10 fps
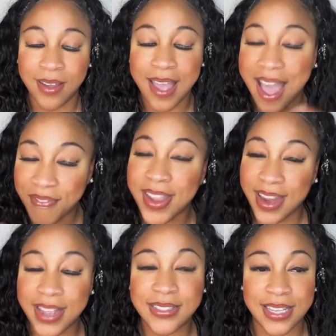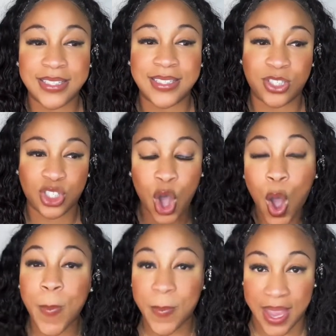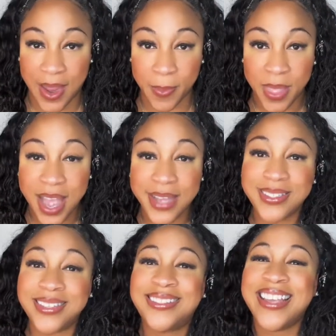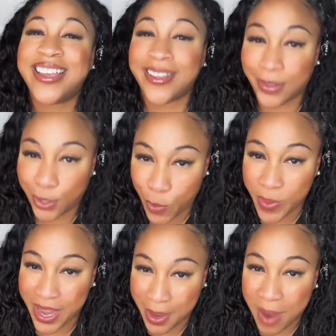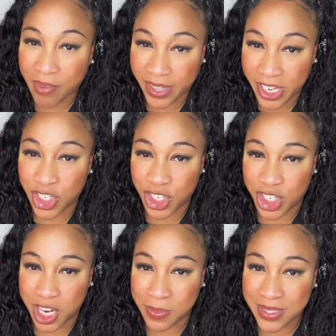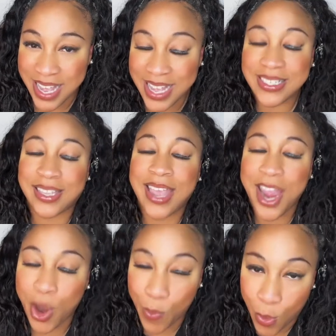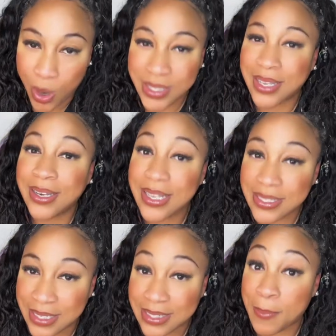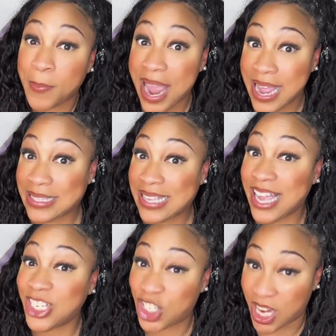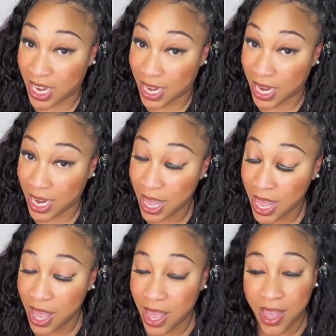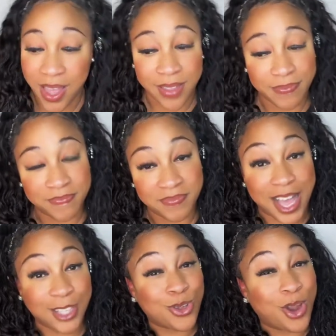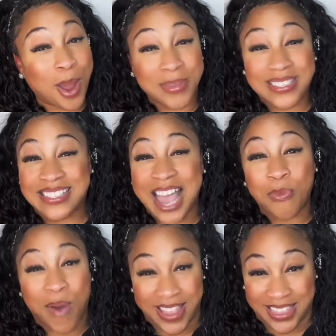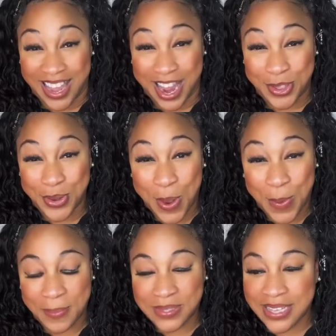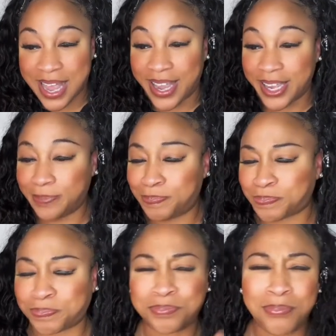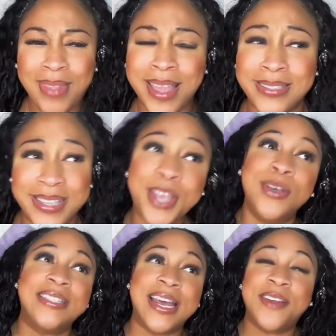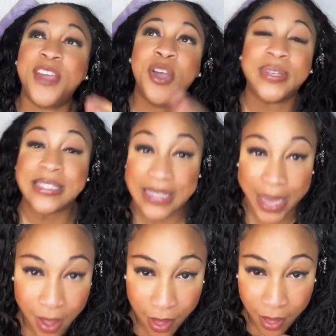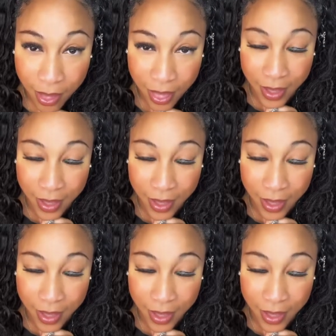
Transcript: has taught me to dig in a little bit in my relationships, to care more, to listen, to pay attention. That's all I'm gonna say right there. You know what I'm saying? Daniel said if he was single,